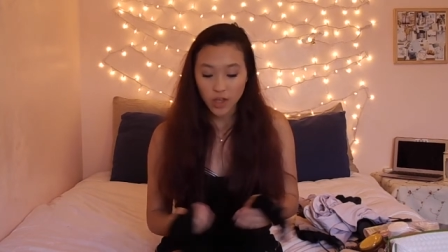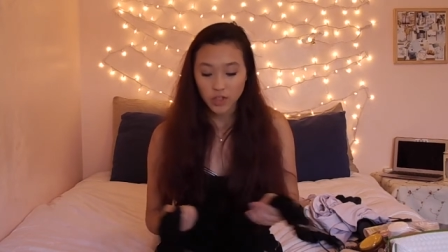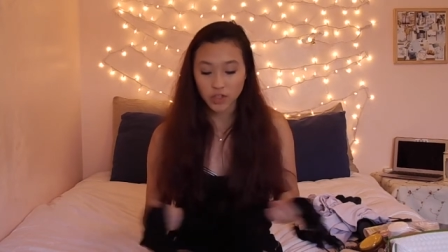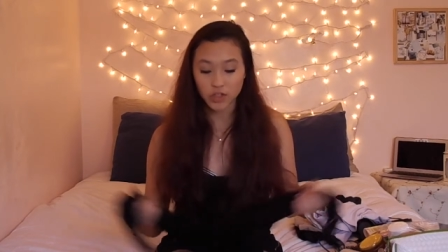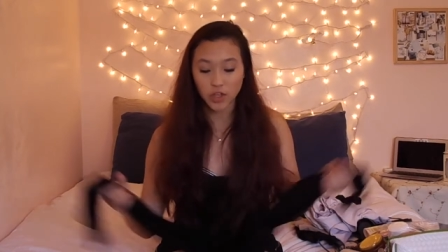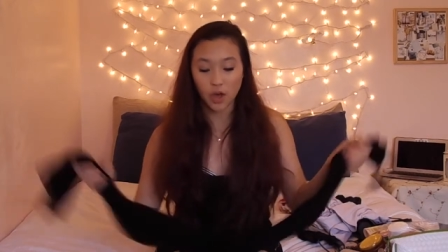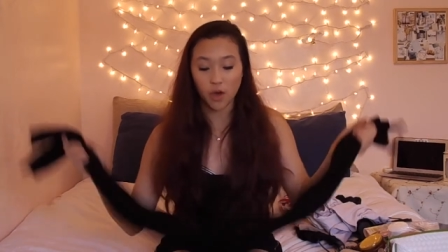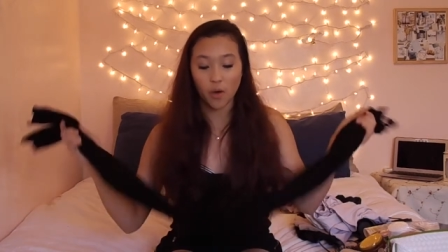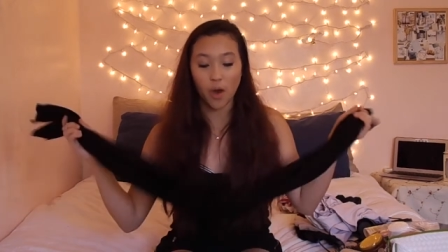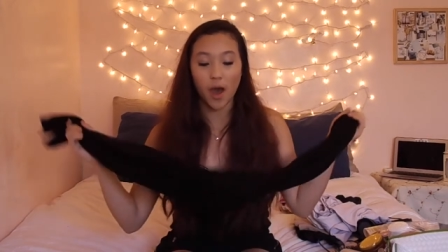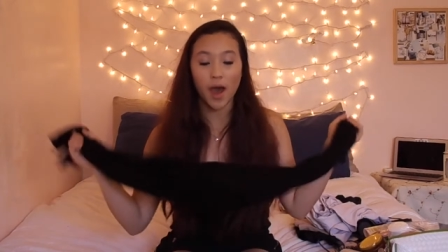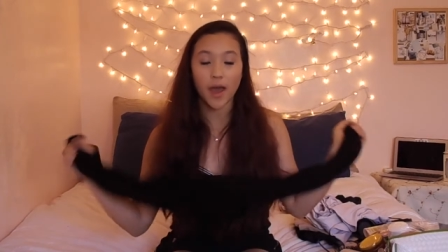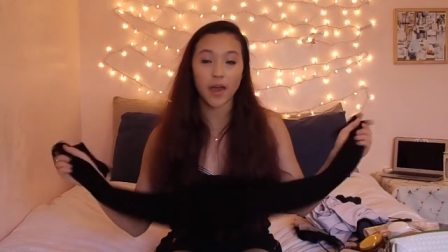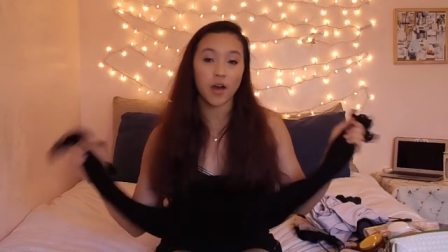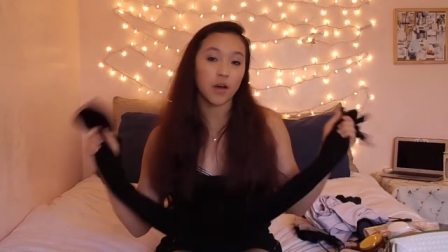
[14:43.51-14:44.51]
So
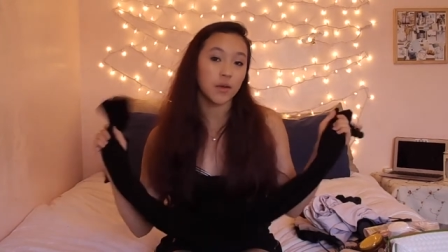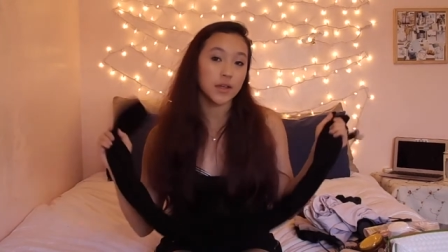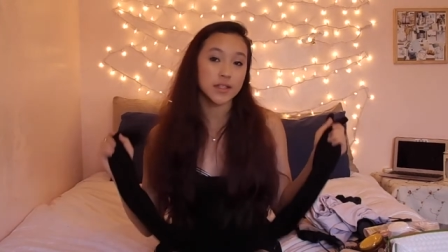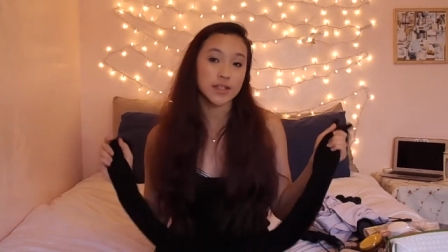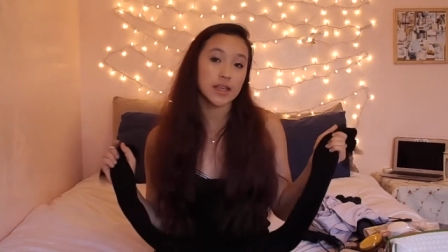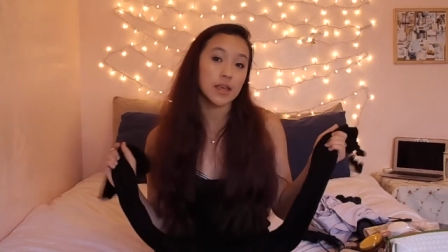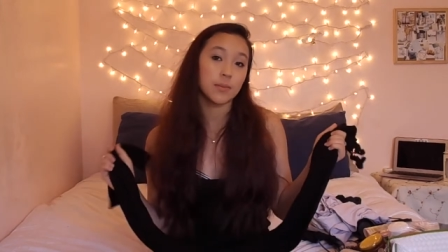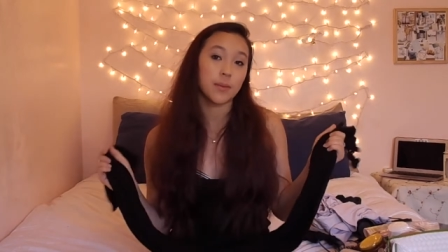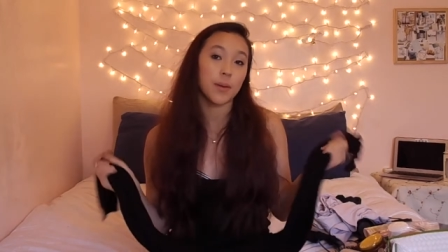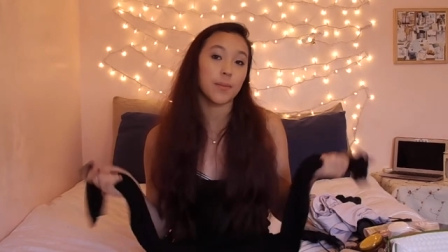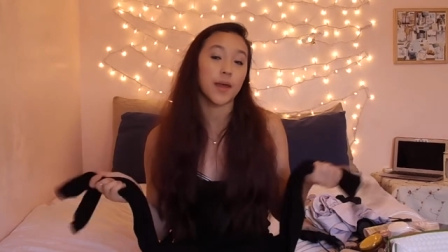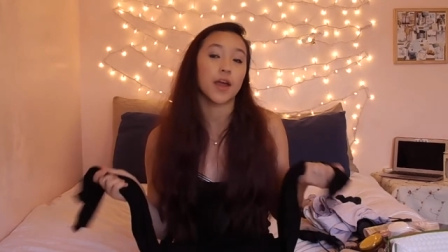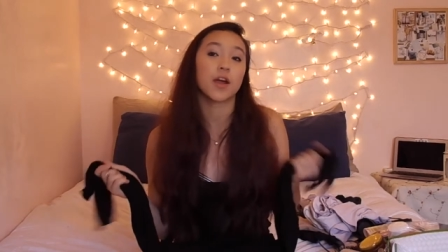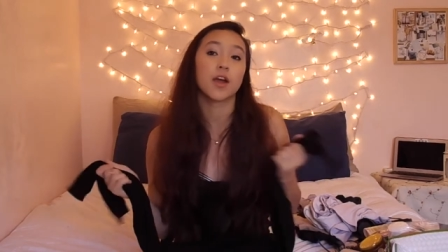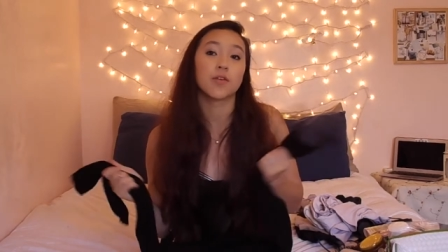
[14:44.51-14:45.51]
I always keep a
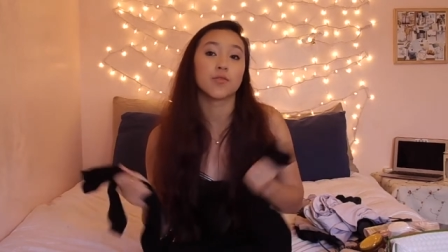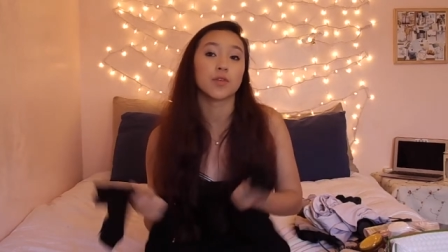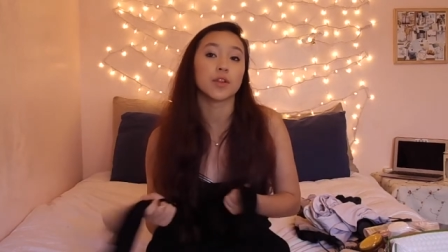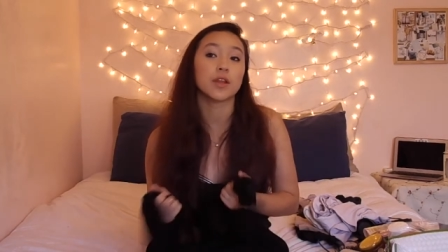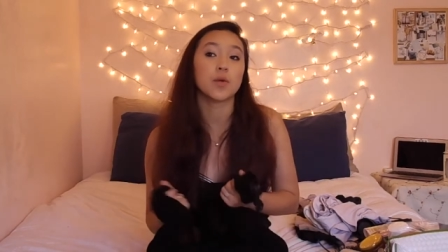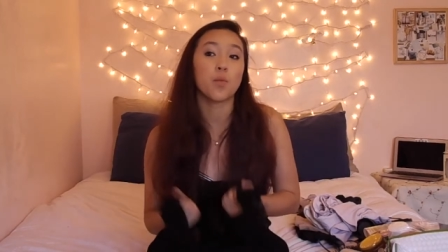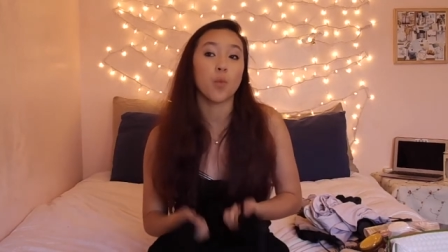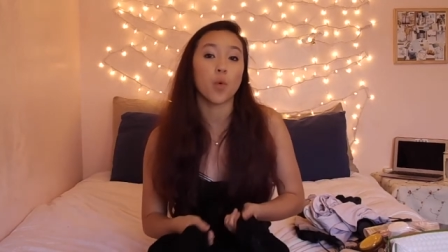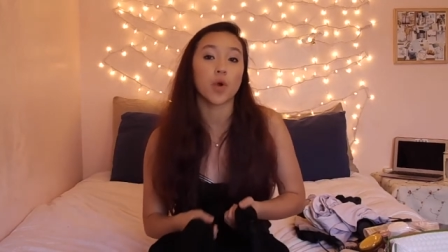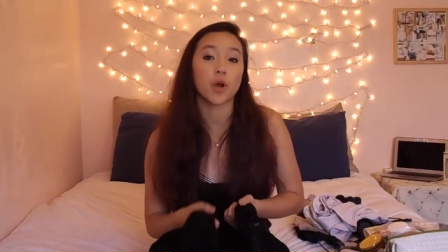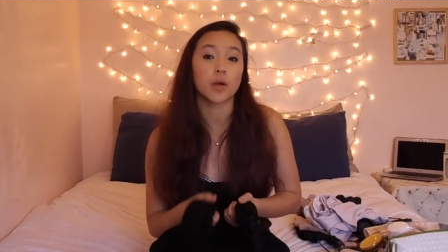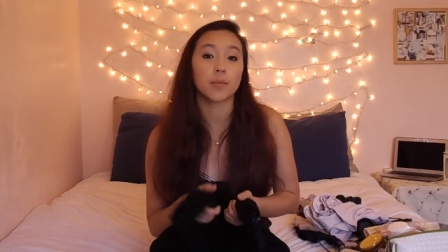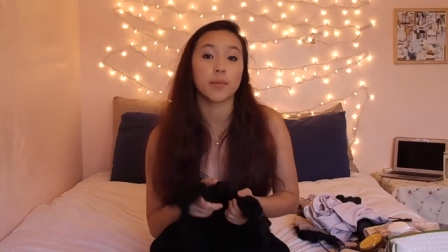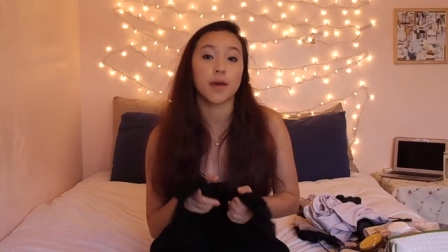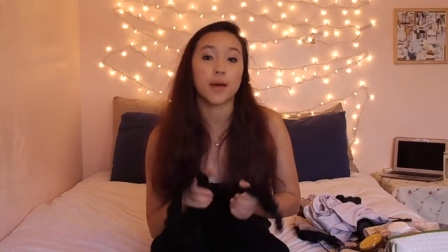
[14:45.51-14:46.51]
pair of really
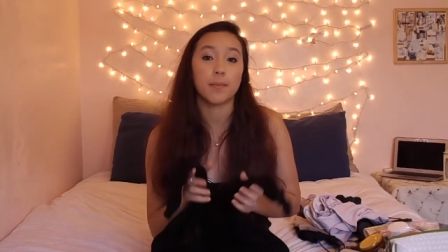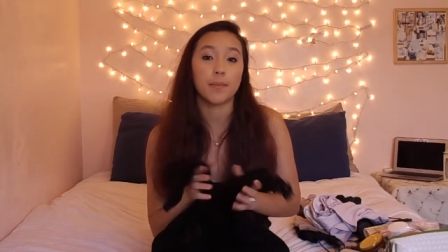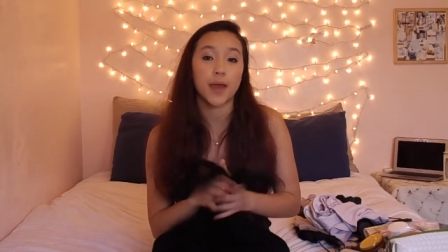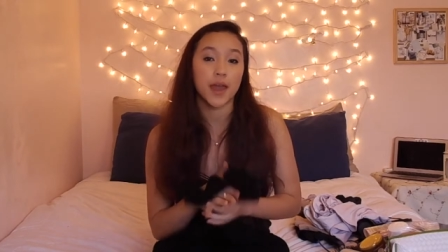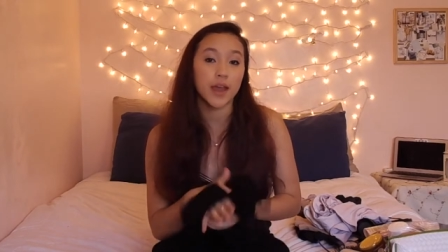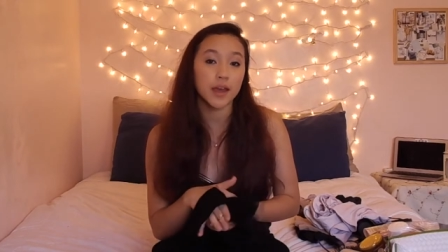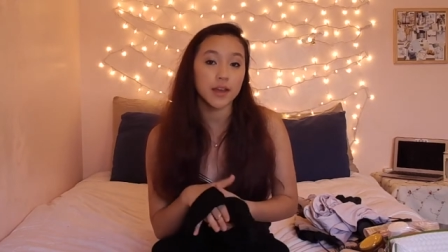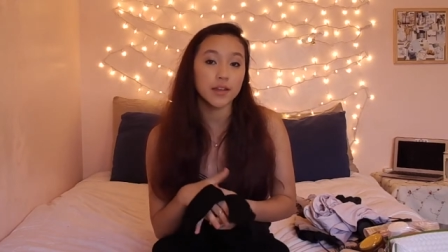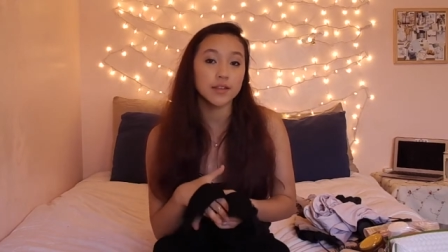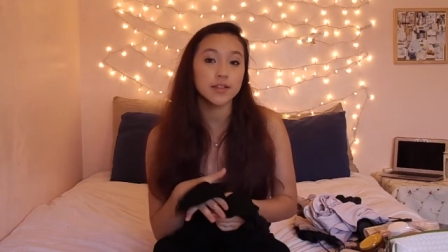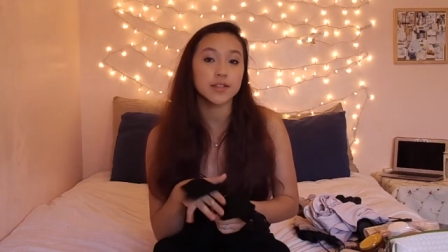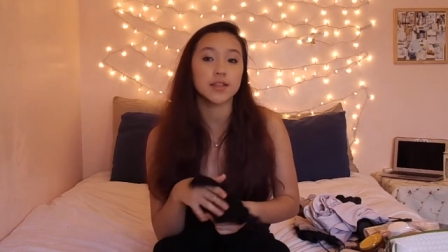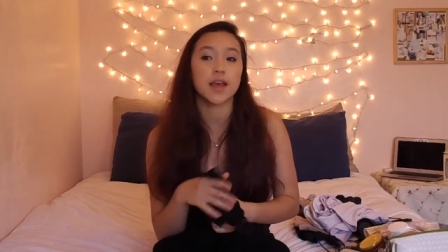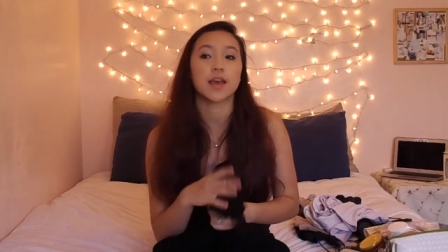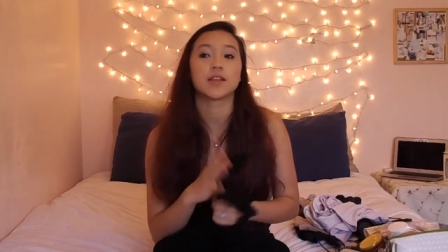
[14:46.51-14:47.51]
warm
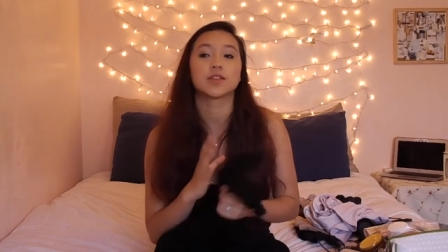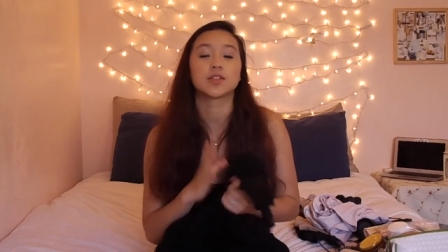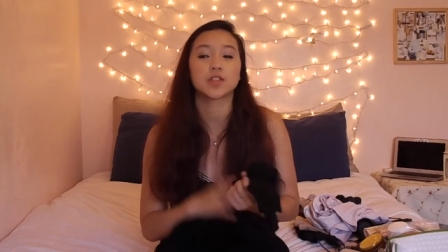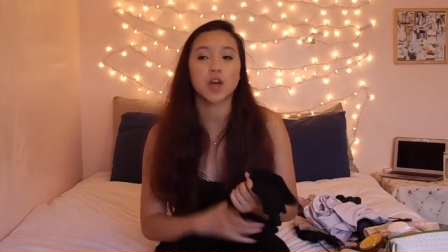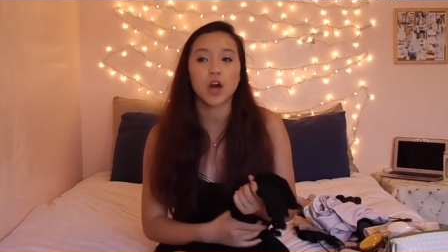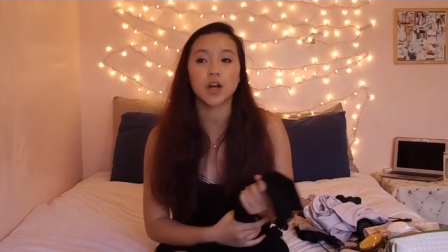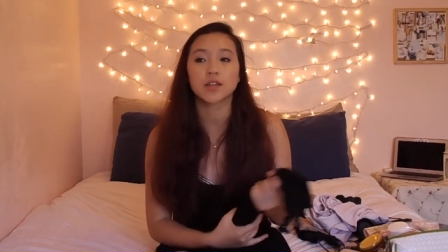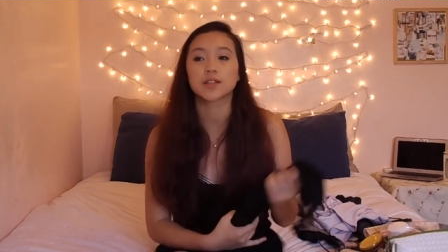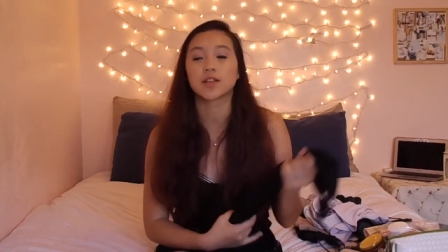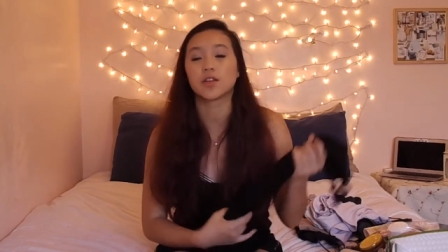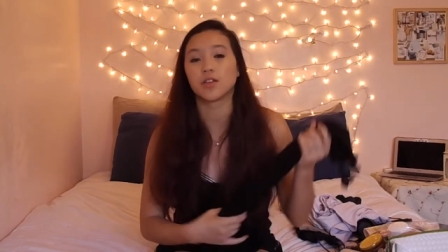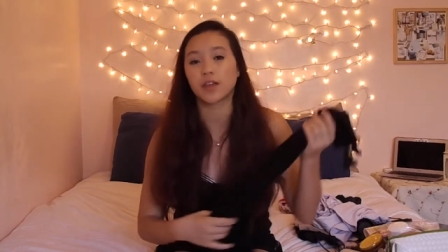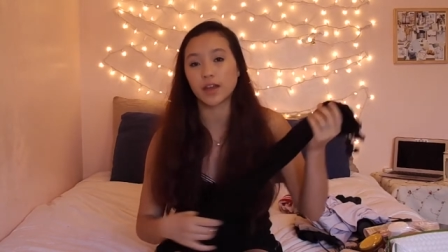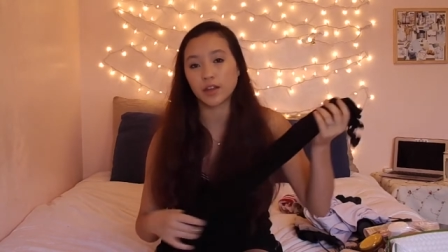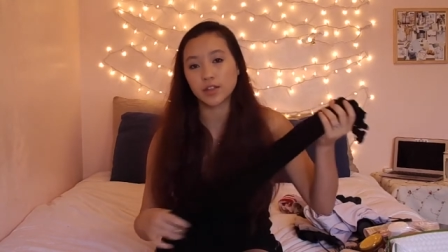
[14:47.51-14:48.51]
pants and socks and
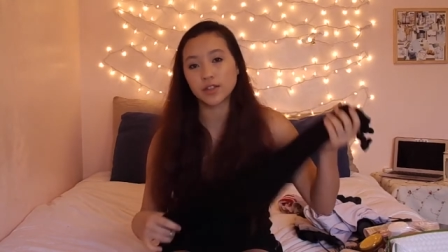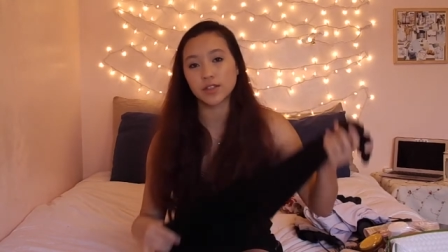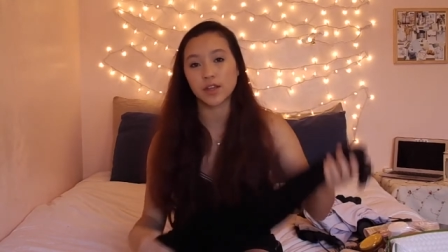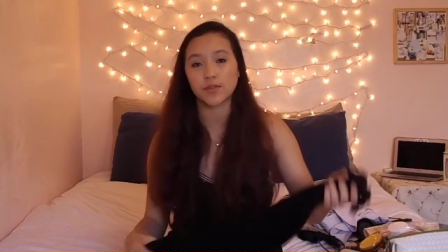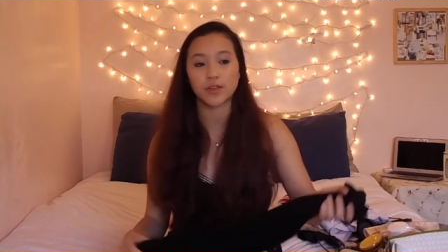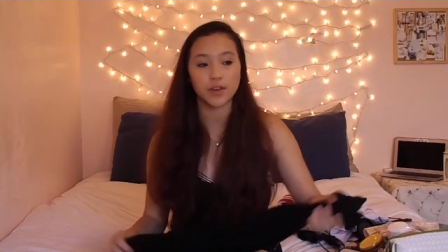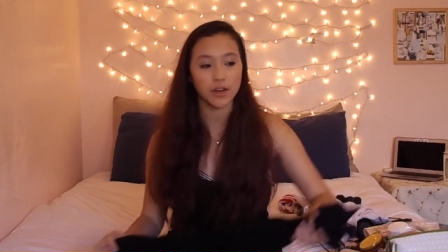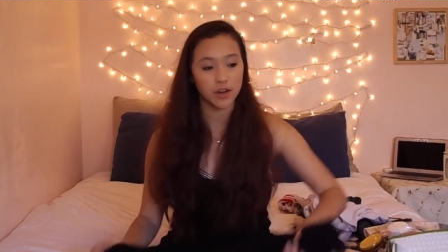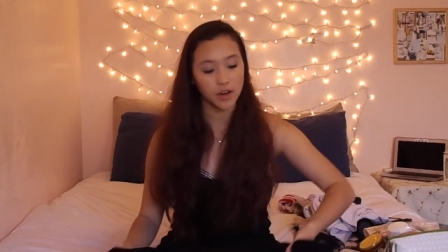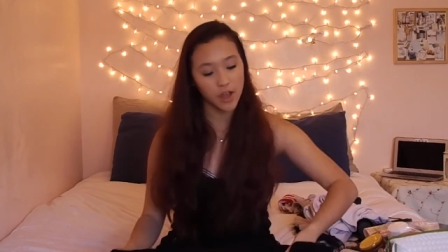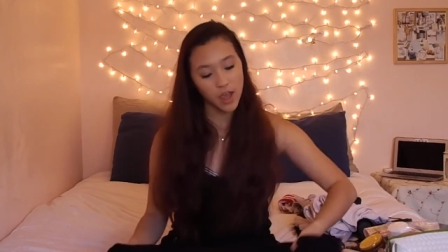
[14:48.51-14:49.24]
all that good stuff in here.